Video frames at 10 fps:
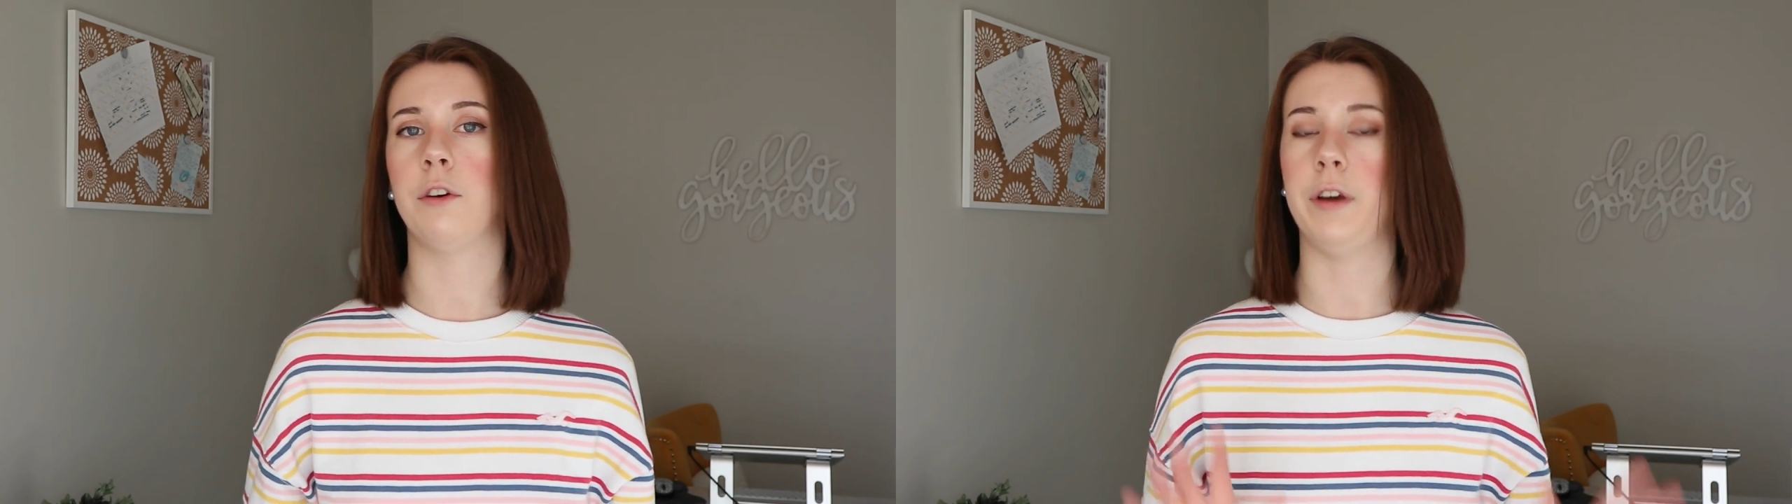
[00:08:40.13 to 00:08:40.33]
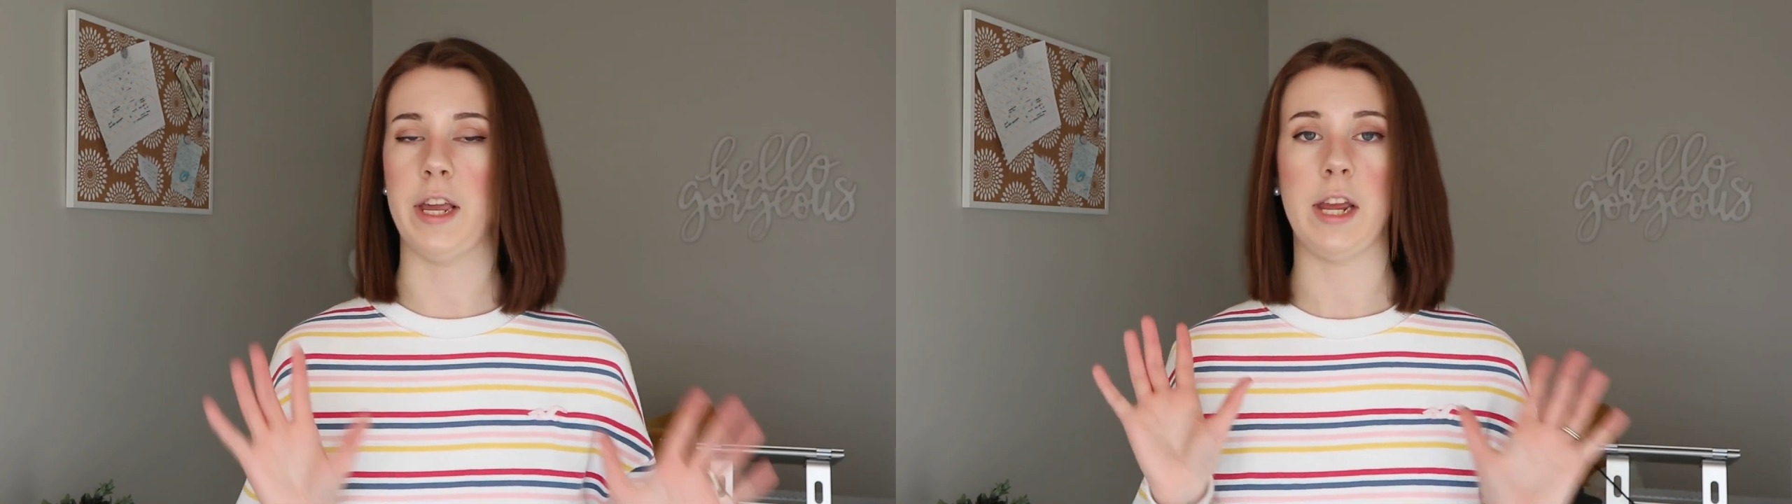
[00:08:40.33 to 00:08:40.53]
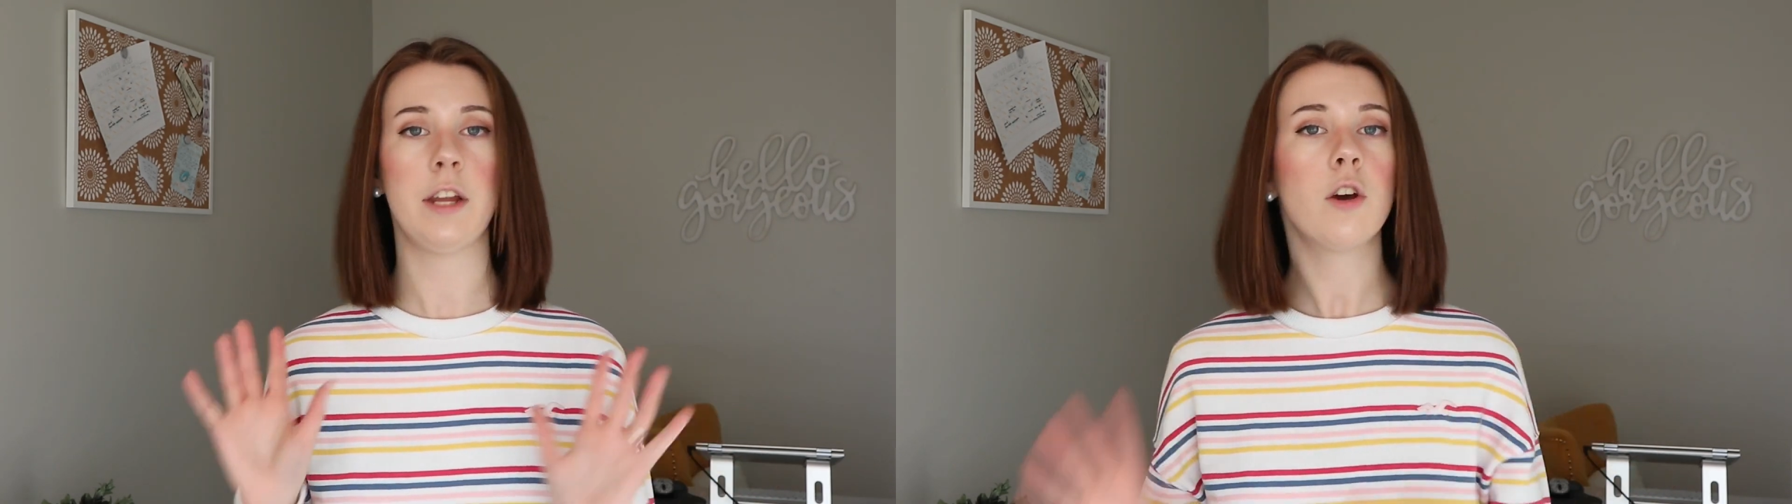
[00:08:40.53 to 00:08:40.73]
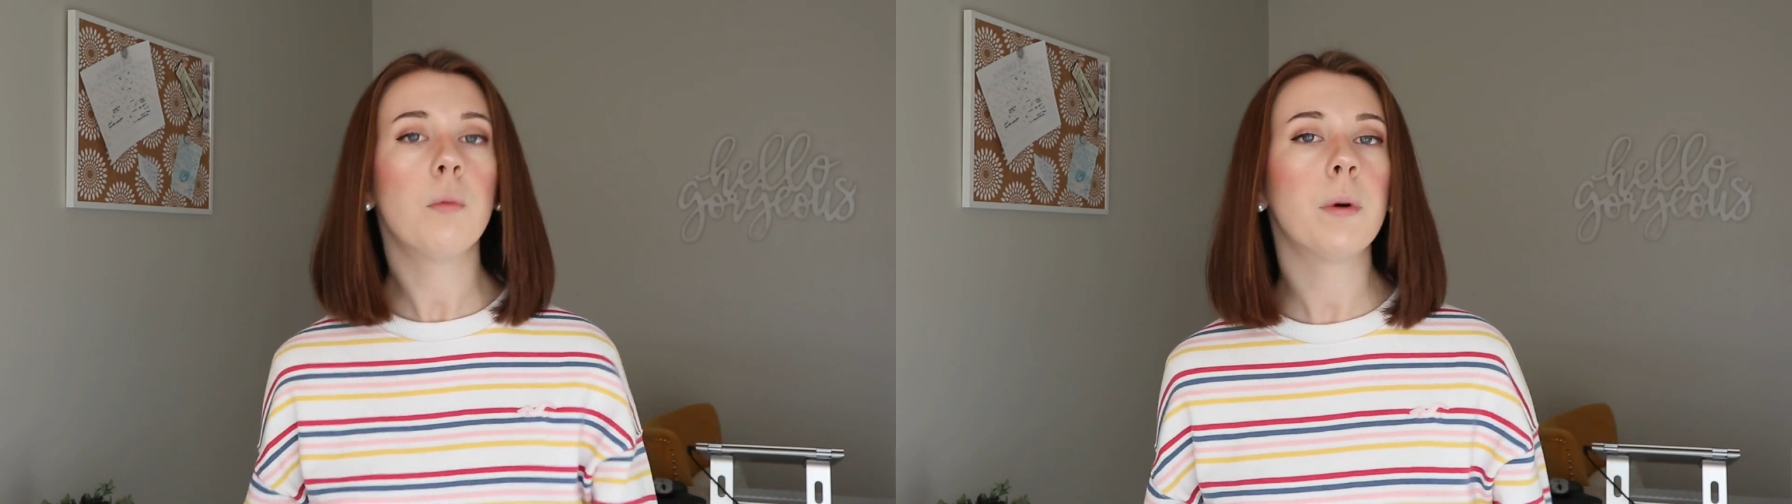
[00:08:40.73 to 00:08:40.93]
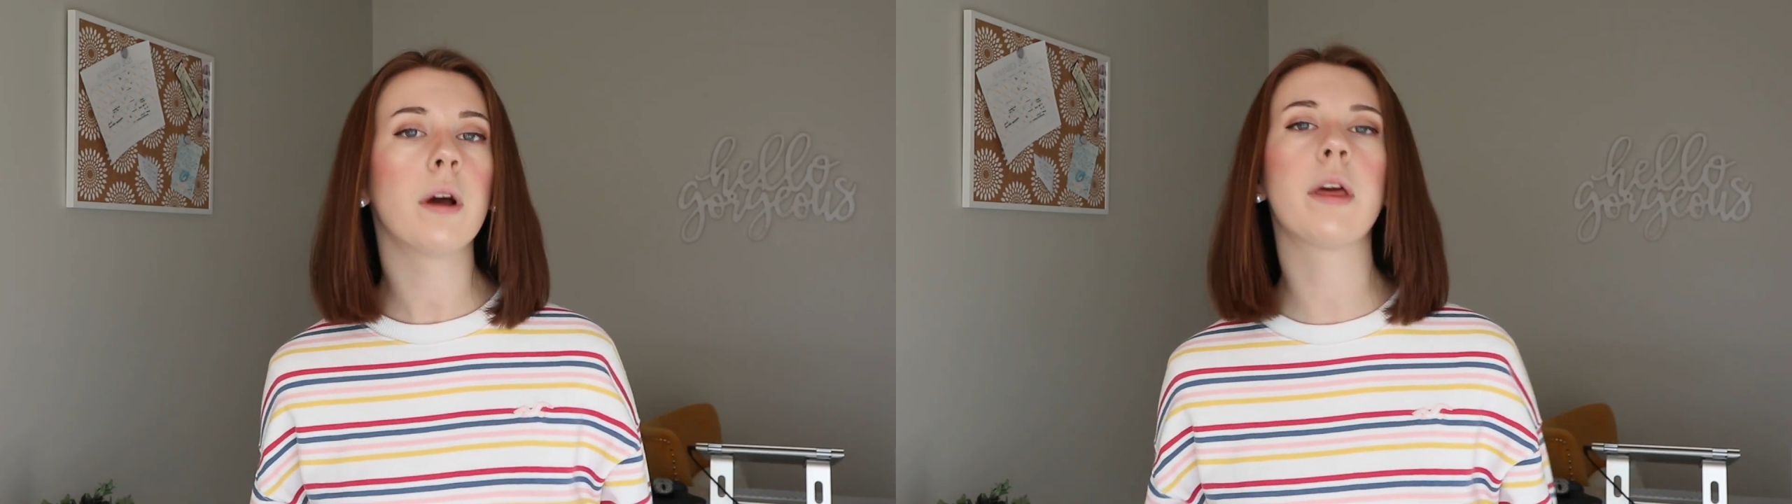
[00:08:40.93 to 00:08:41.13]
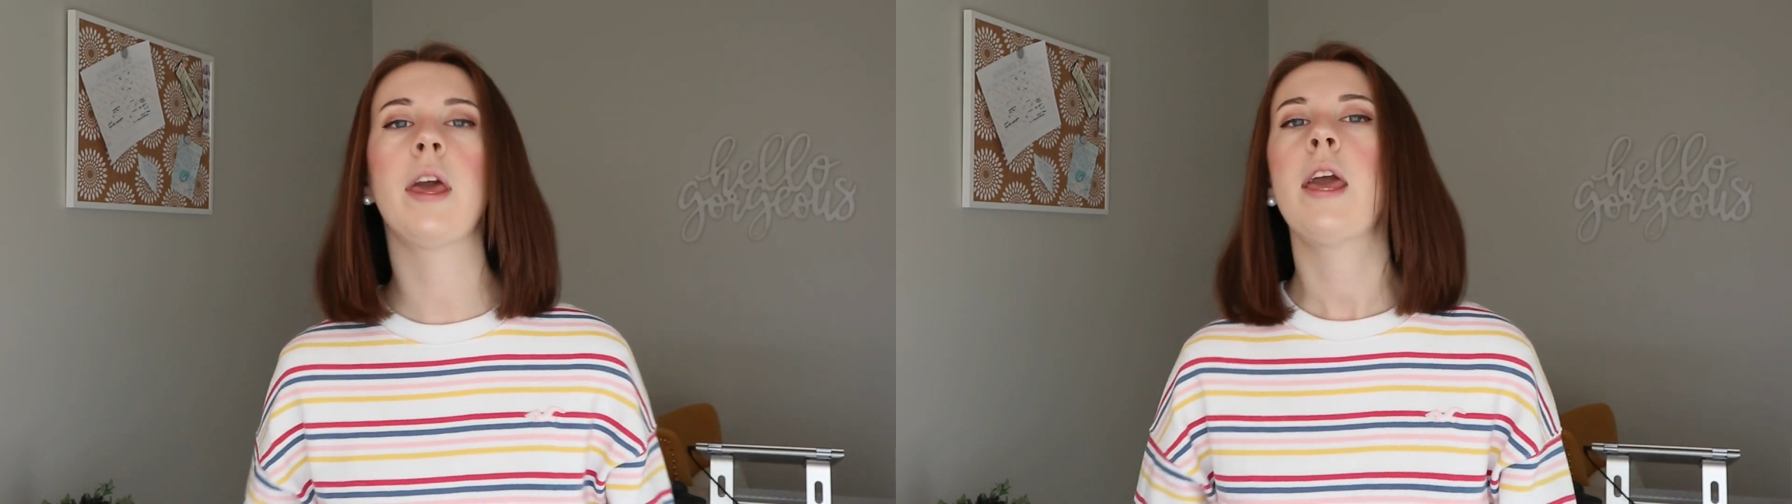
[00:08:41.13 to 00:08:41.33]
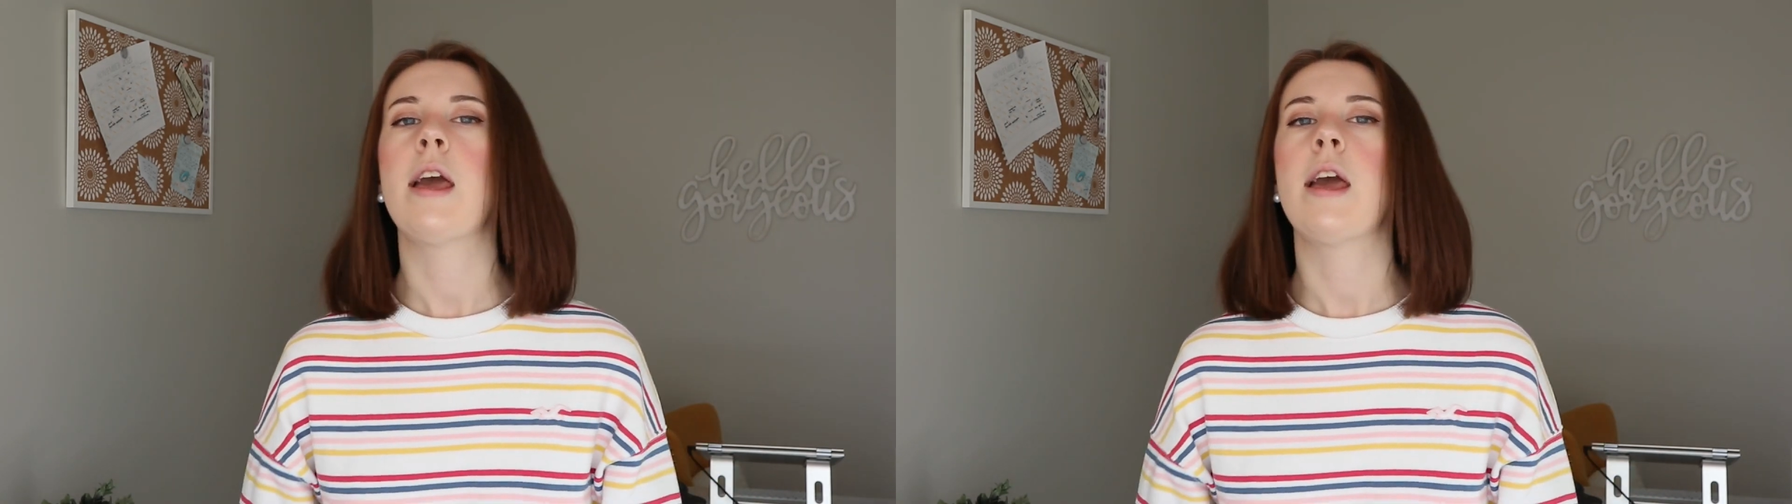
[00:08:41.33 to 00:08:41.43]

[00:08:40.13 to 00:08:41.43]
creating a notebook